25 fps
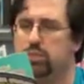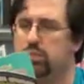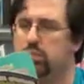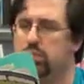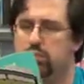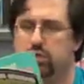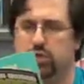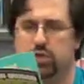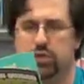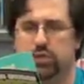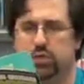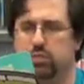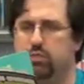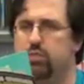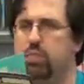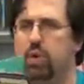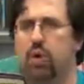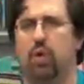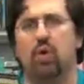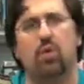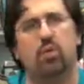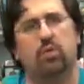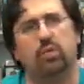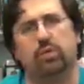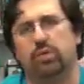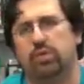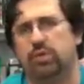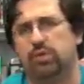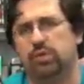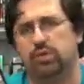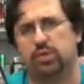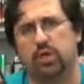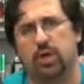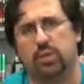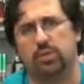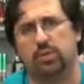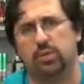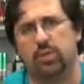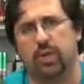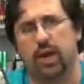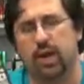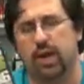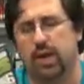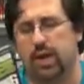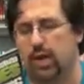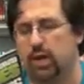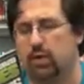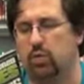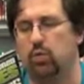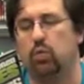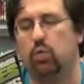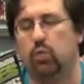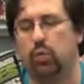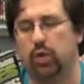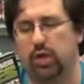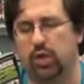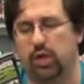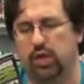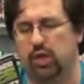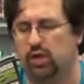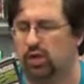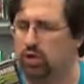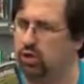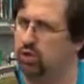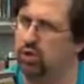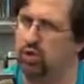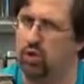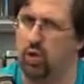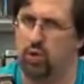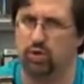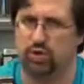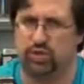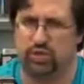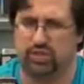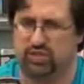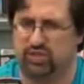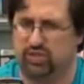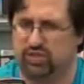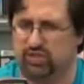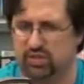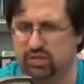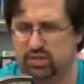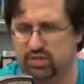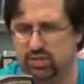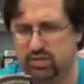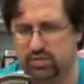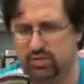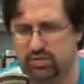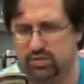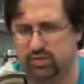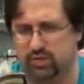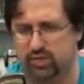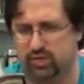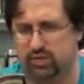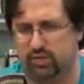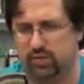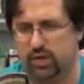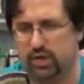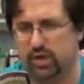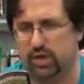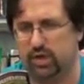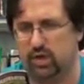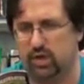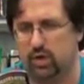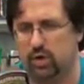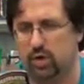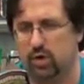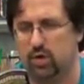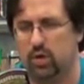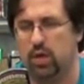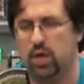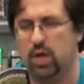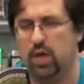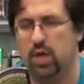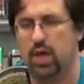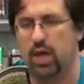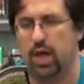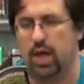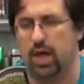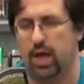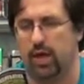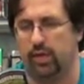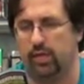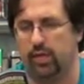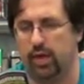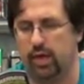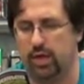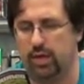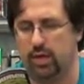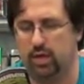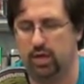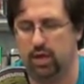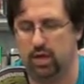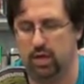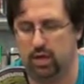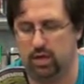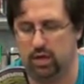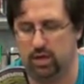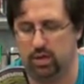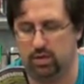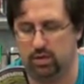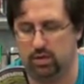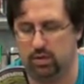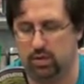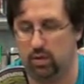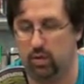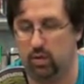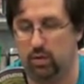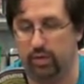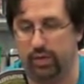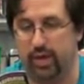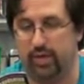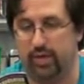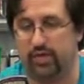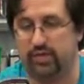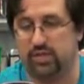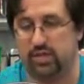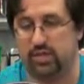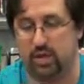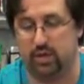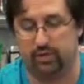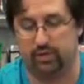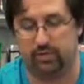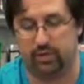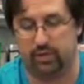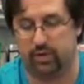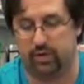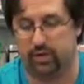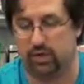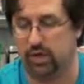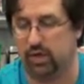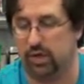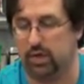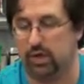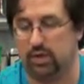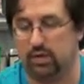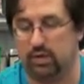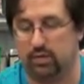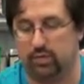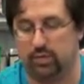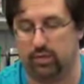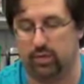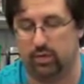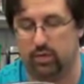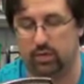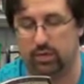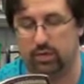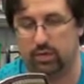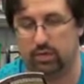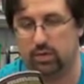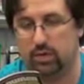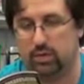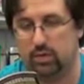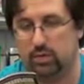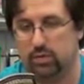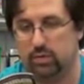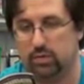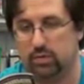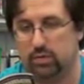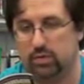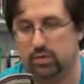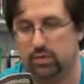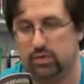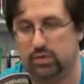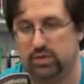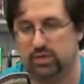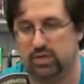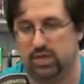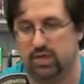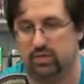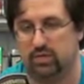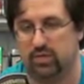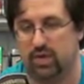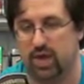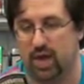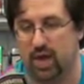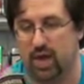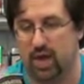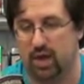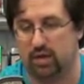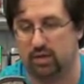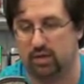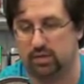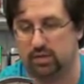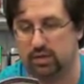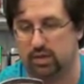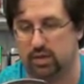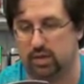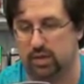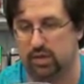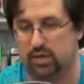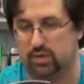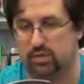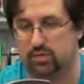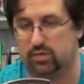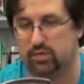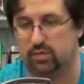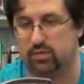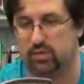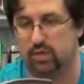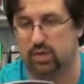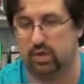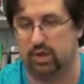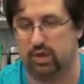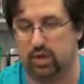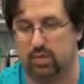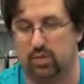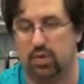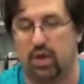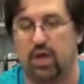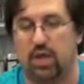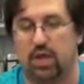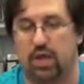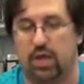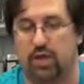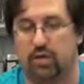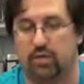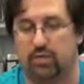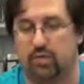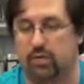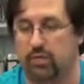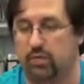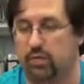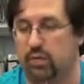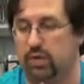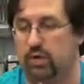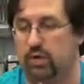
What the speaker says: Just boom, just jumps right in, really good, gorgeous, because it's Phil freaking Noto. And then all the other stuff, you got an interview with with Steve Niles, you get interviews